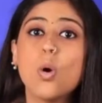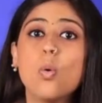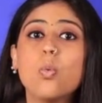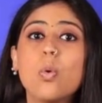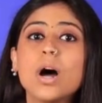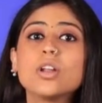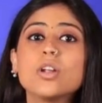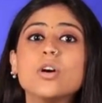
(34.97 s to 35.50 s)

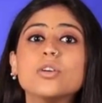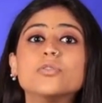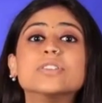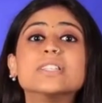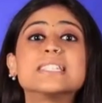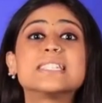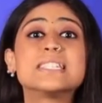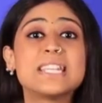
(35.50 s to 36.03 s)
One of
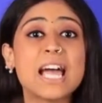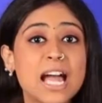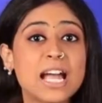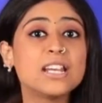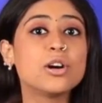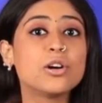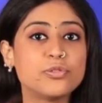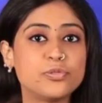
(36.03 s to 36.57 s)
its
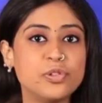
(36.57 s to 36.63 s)
standout